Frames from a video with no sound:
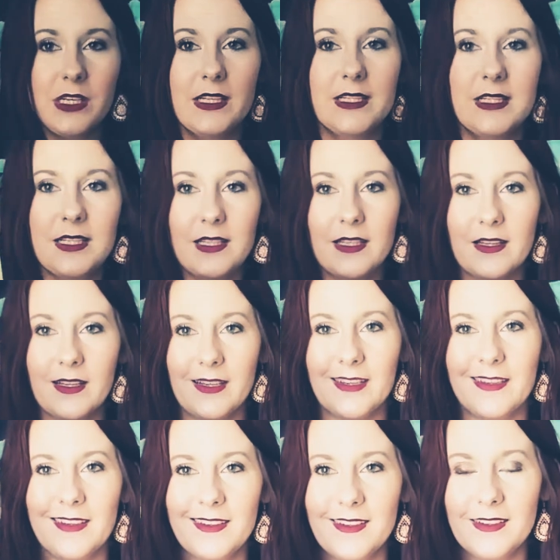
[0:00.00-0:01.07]
is like
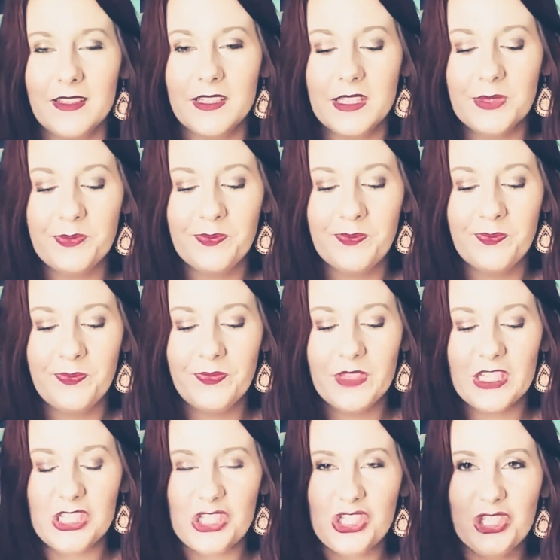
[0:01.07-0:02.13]

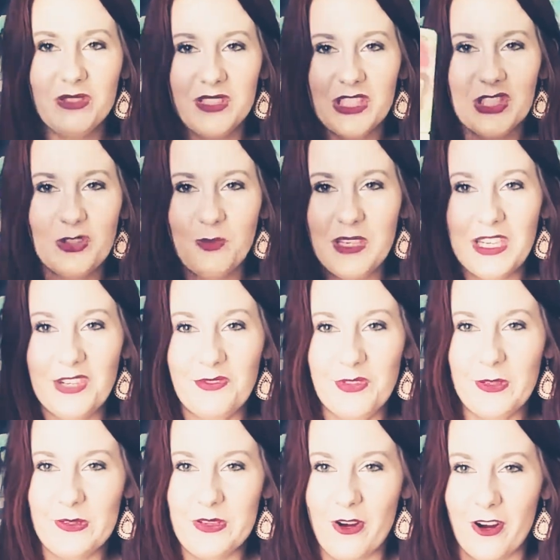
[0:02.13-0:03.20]
choosing to be
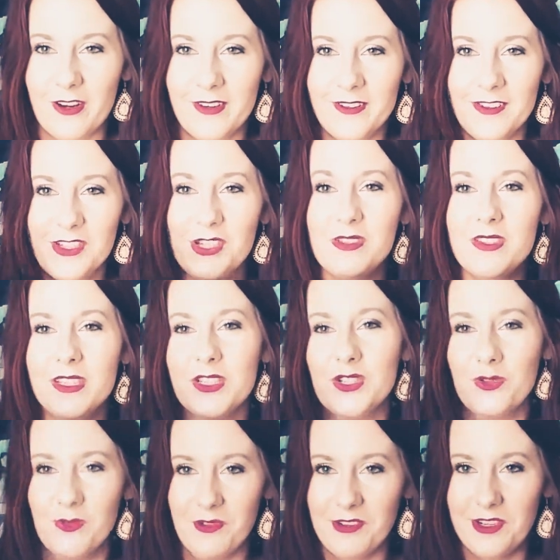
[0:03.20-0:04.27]
confused card, choosing
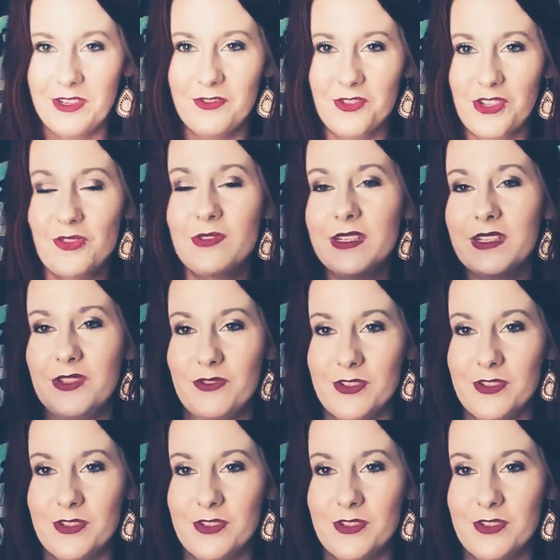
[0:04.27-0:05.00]
to worry, choosing to